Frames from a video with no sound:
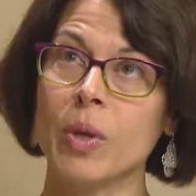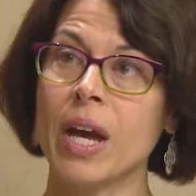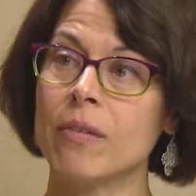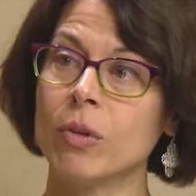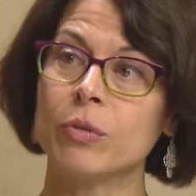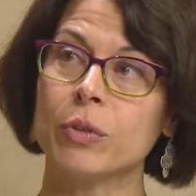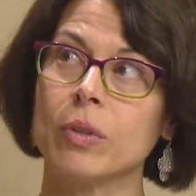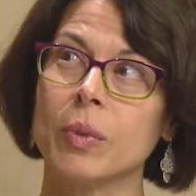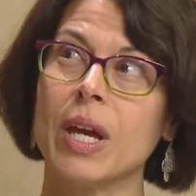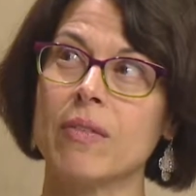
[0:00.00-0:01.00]
We have
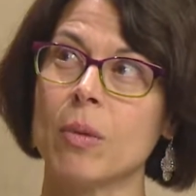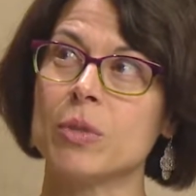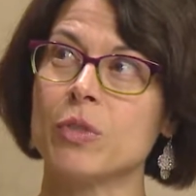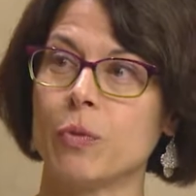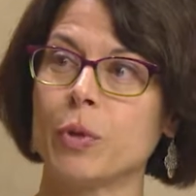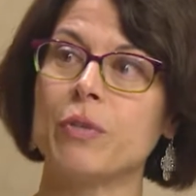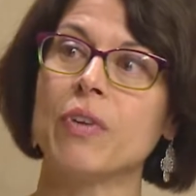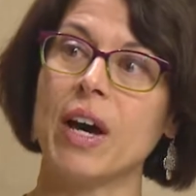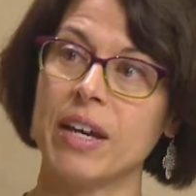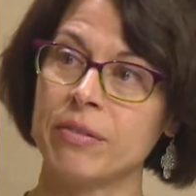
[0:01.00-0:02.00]
over, we have almost
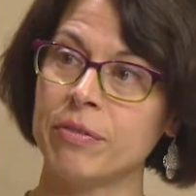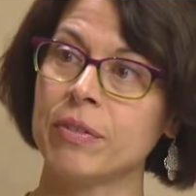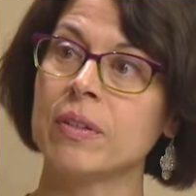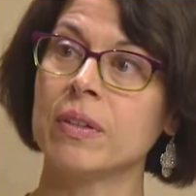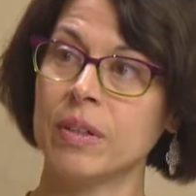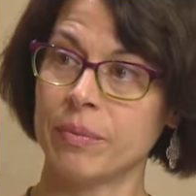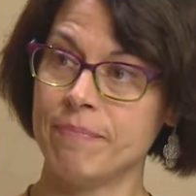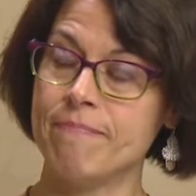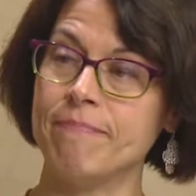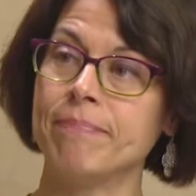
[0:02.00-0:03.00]
45.
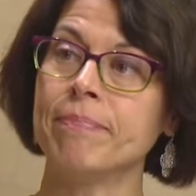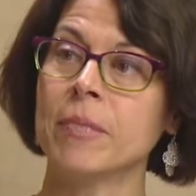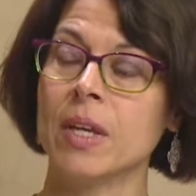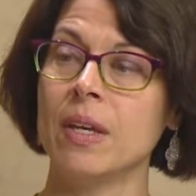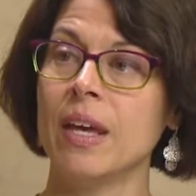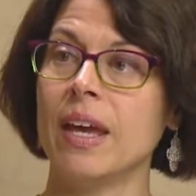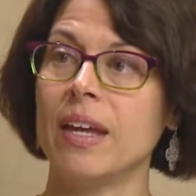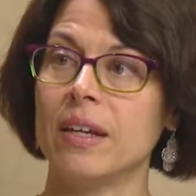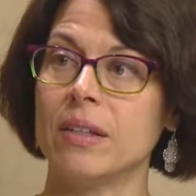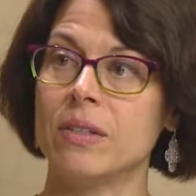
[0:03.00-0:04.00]
45. Mm -hmm.
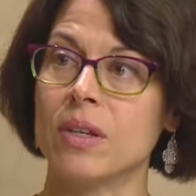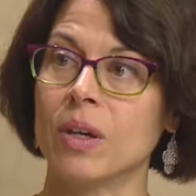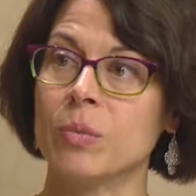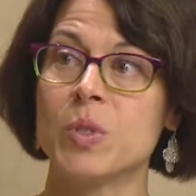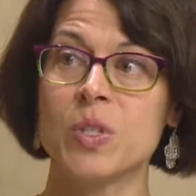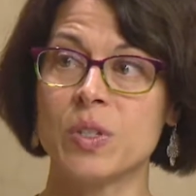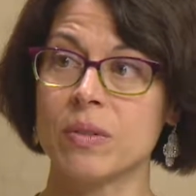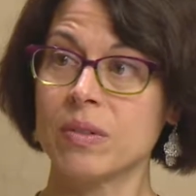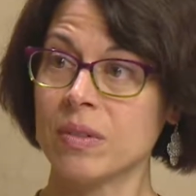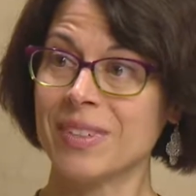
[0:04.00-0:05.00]
And, um, and they're
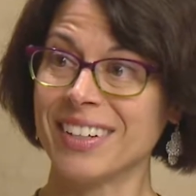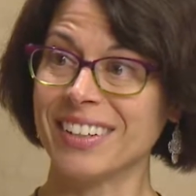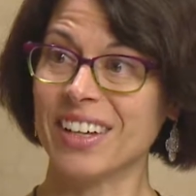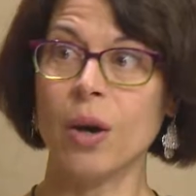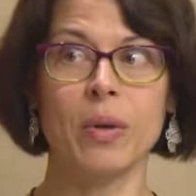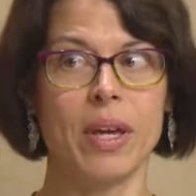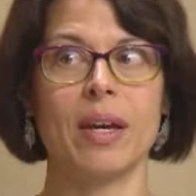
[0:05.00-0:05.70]
great artists too. Oh,